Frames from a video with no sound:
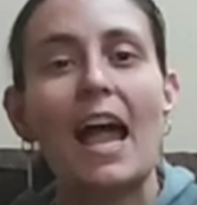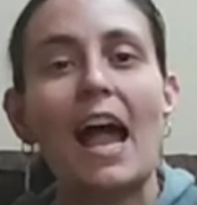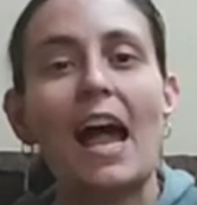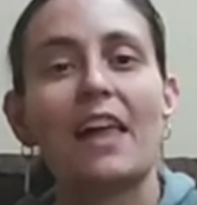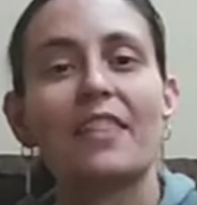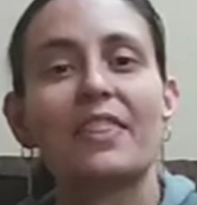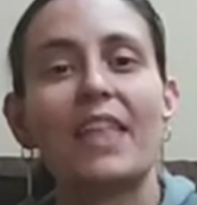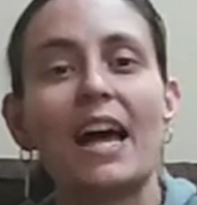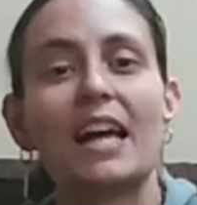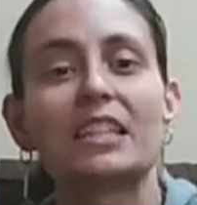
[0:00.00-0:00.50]

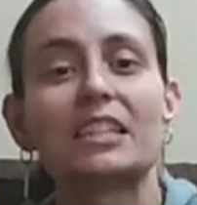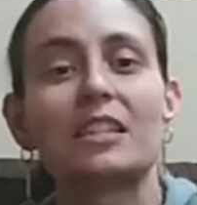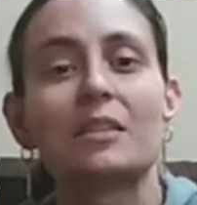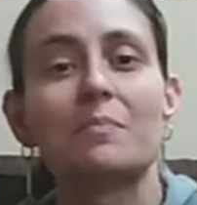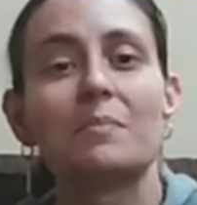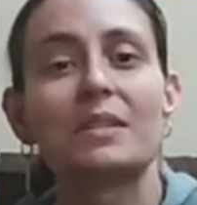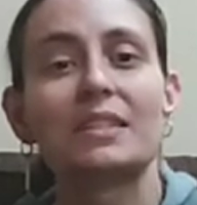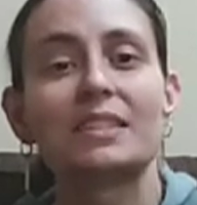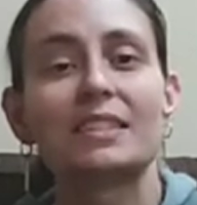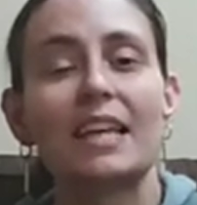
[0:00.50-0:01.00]
And that's the
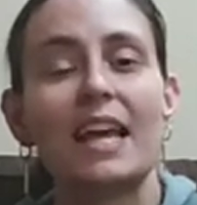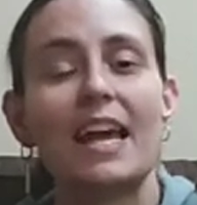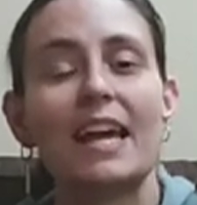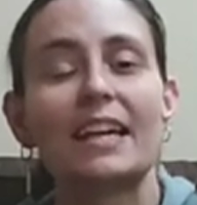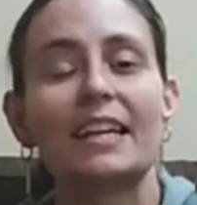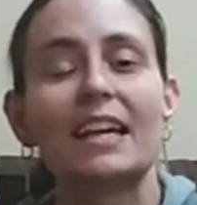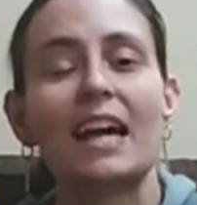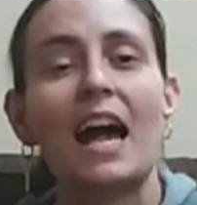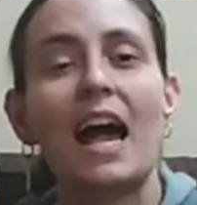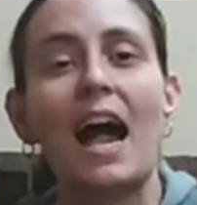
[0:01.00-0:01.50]

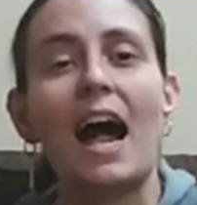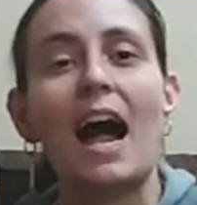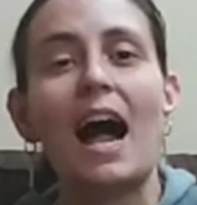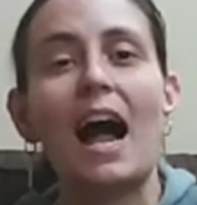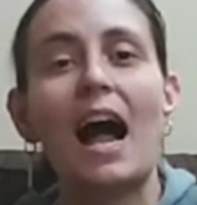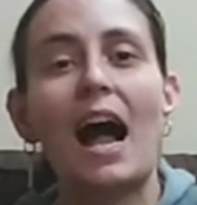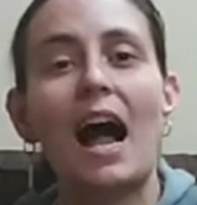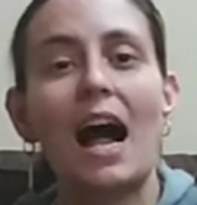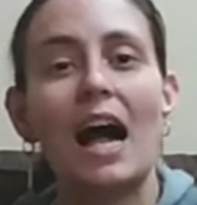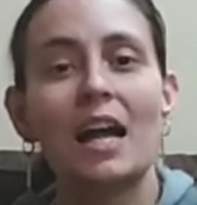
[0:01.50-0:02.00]
mistake
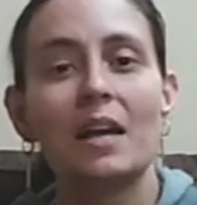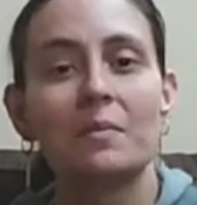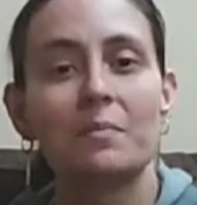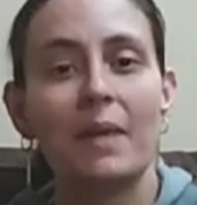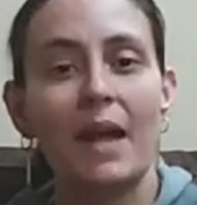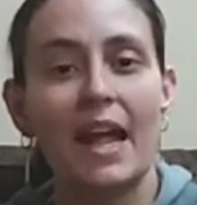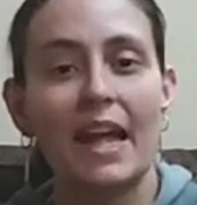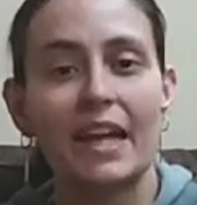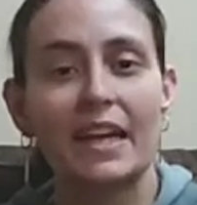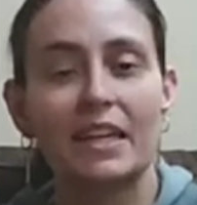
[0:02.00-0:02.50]
I
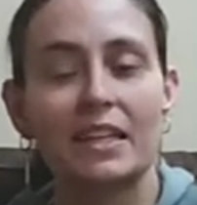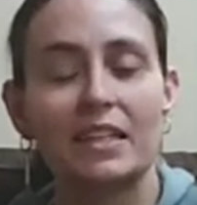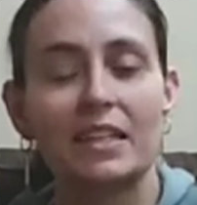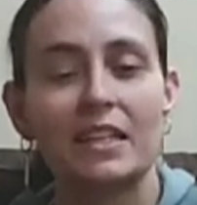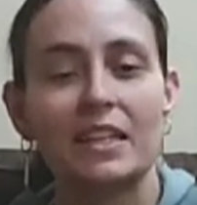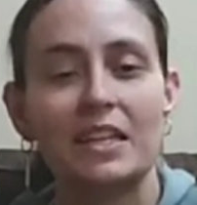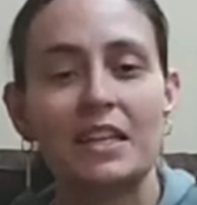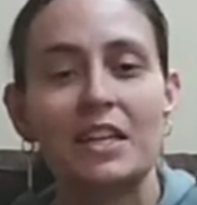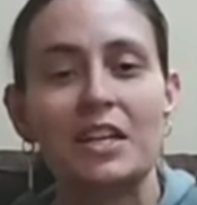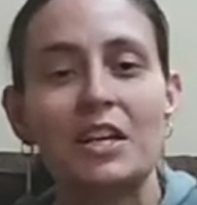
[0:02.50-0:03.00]

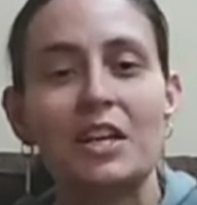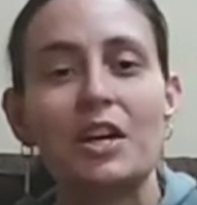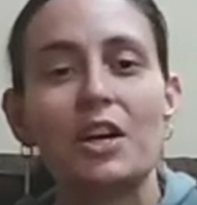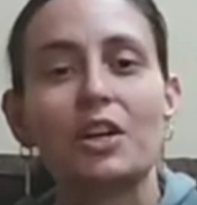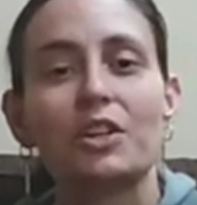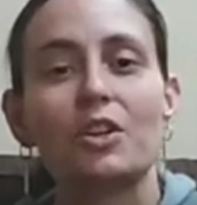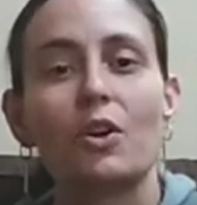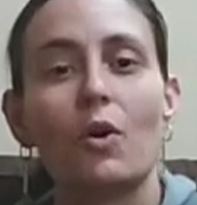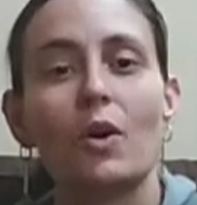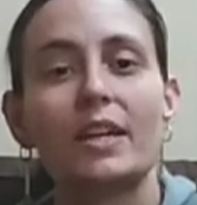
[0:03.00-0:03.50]
made
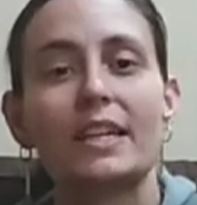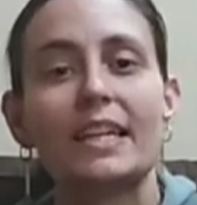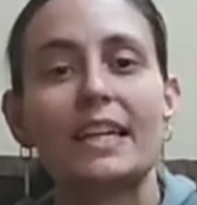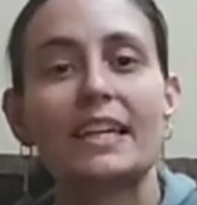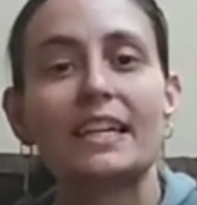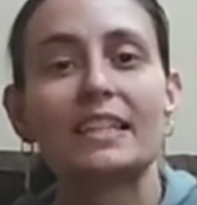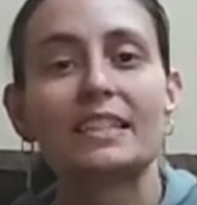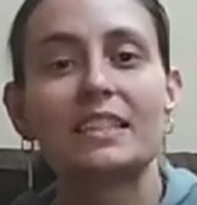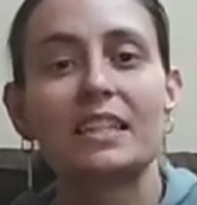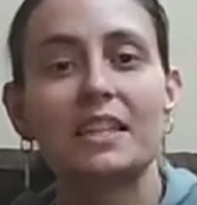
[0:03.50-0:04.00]
going
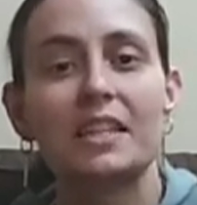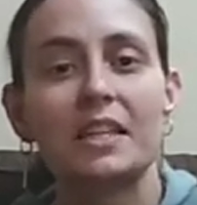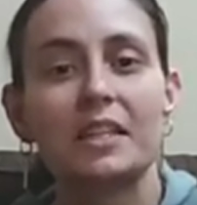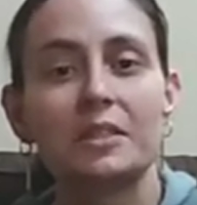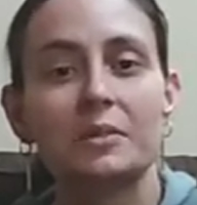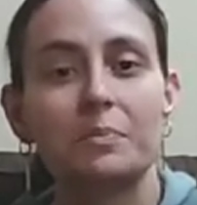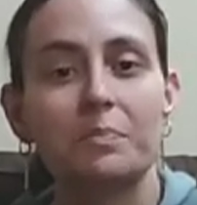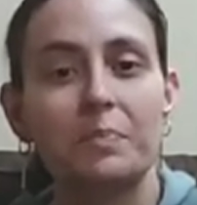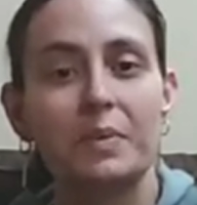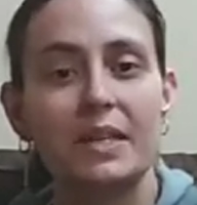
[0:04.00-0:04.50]
into
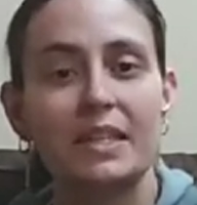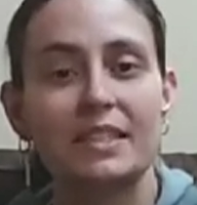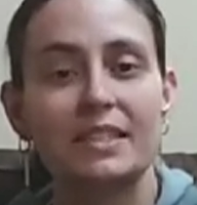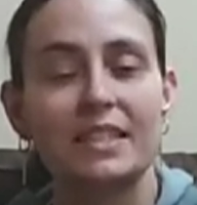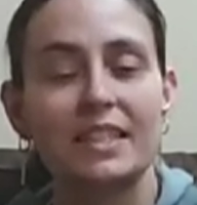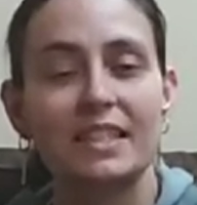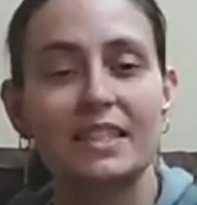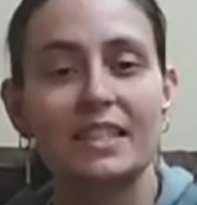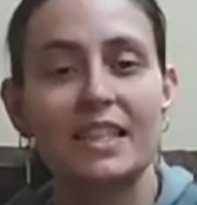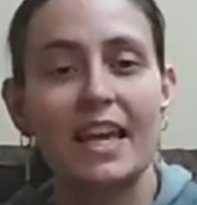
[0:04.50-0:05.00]
this
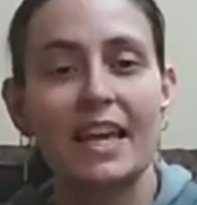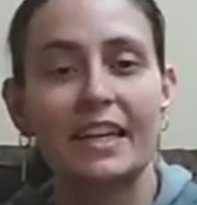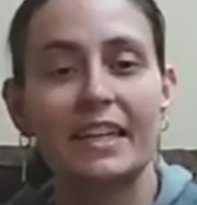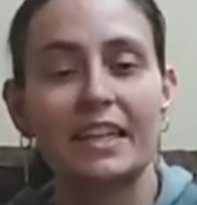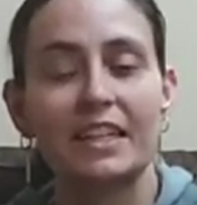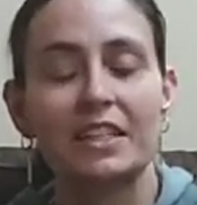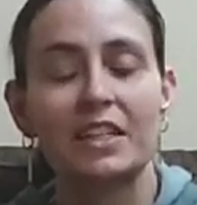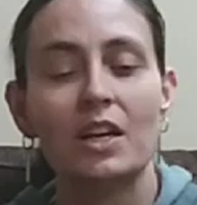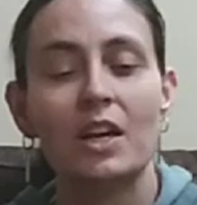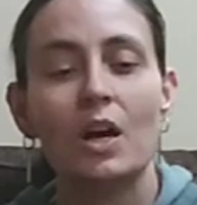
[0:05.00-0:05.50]
business
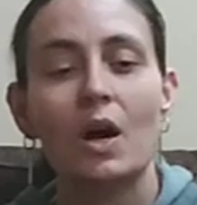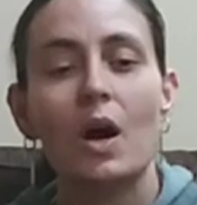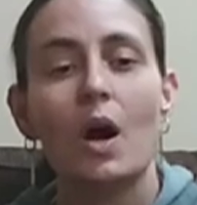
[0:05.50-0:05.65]
thinking,